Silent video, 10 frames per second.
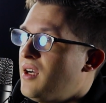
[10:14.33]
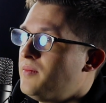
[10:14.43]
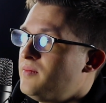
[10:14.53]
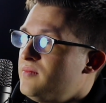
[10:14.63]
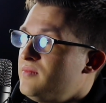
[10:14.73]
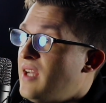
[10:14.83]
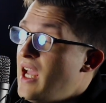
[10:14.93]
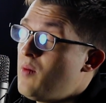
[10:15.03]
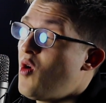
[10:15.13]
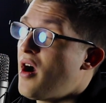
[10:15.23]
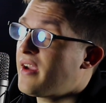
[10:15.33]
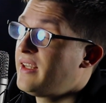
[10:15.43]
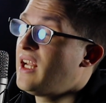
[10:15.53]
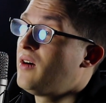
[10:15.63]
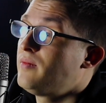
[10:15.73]
I am
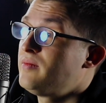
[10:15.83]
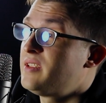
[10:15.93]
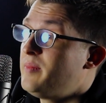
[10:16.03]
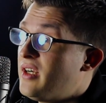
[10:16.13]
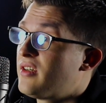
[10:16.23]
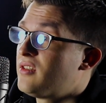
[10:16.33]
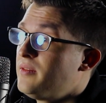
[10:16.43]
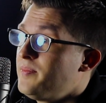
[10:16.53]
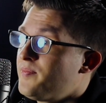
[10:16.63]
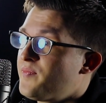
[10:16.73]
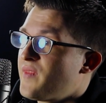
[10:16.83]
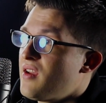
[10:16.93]
walking now. It's a miracle.